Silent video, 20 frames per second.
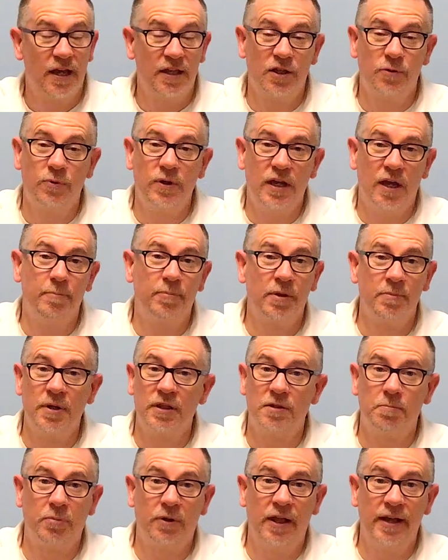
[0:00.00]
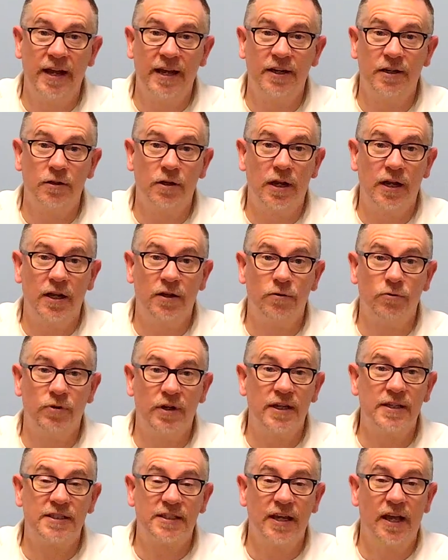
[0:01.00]
And then we implement the plan and
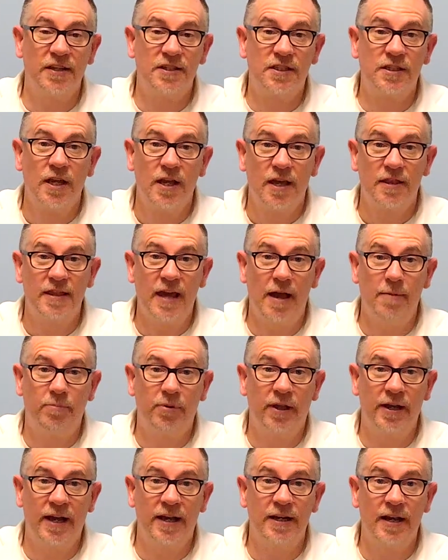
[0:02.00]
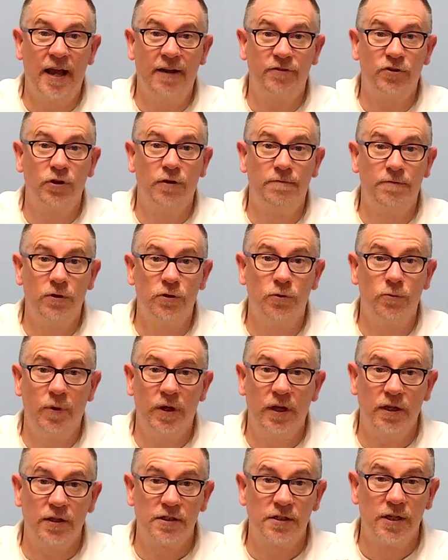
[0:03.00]
reassess that plan after a few
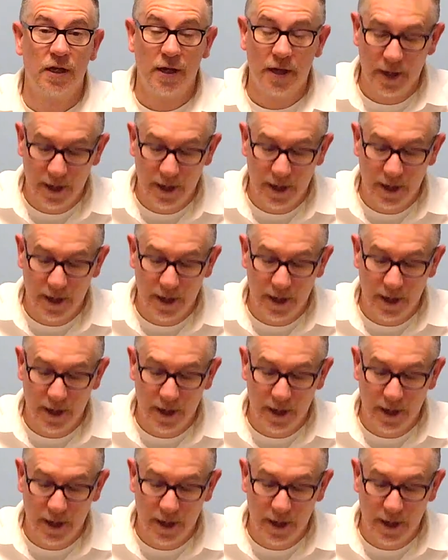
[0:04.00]
weeks.